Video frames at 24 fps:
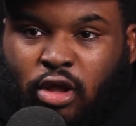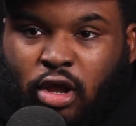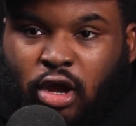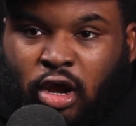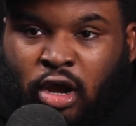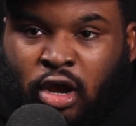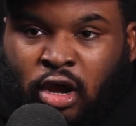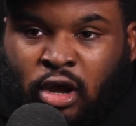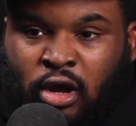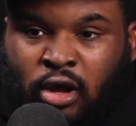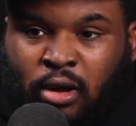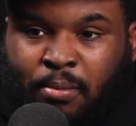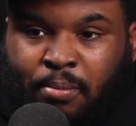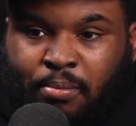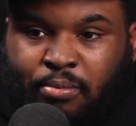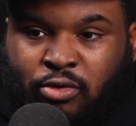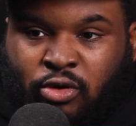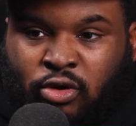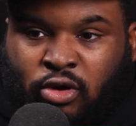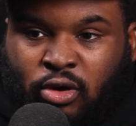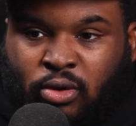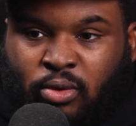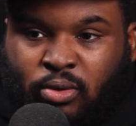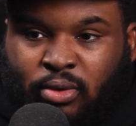when
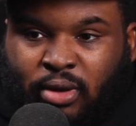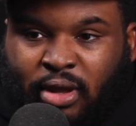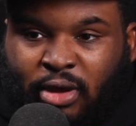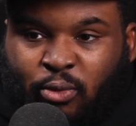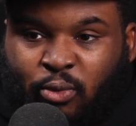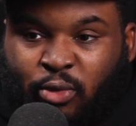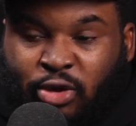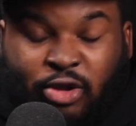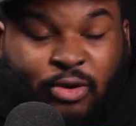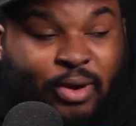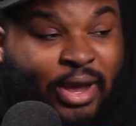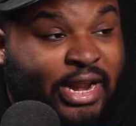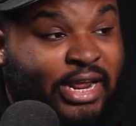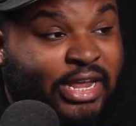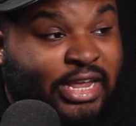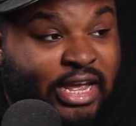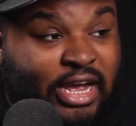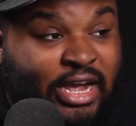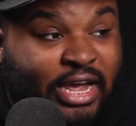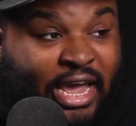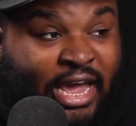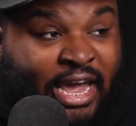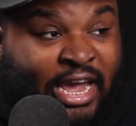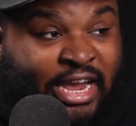you at a
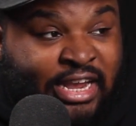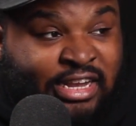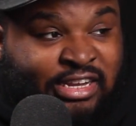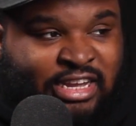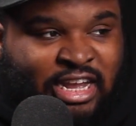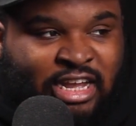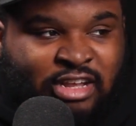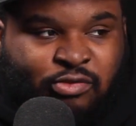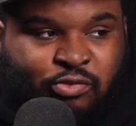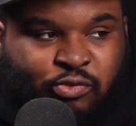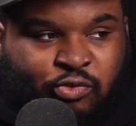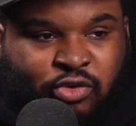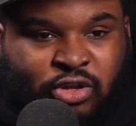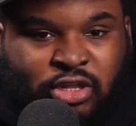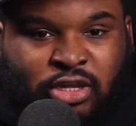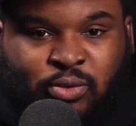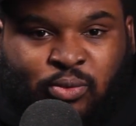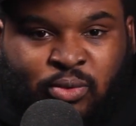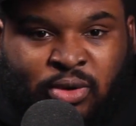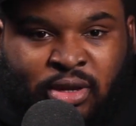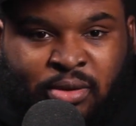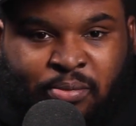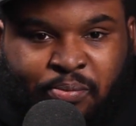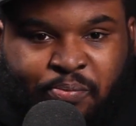young age, that's really
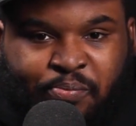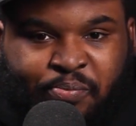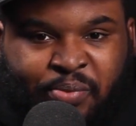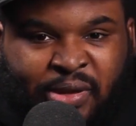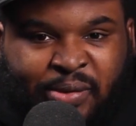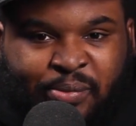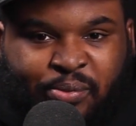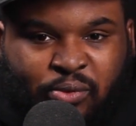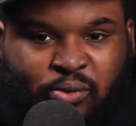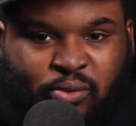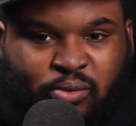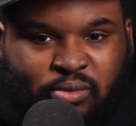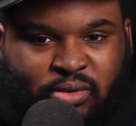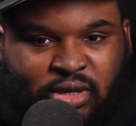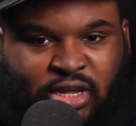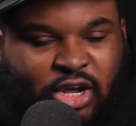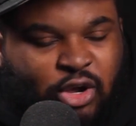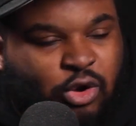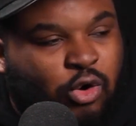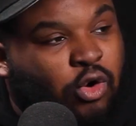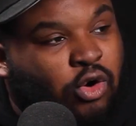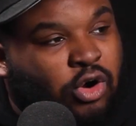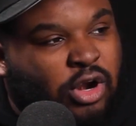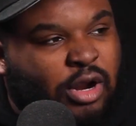what people get
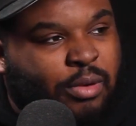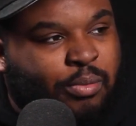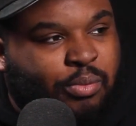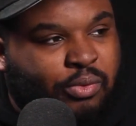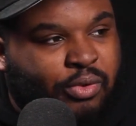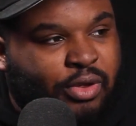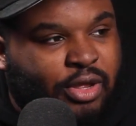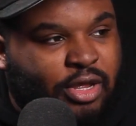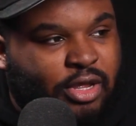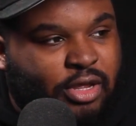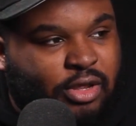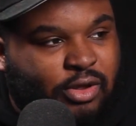caught up with.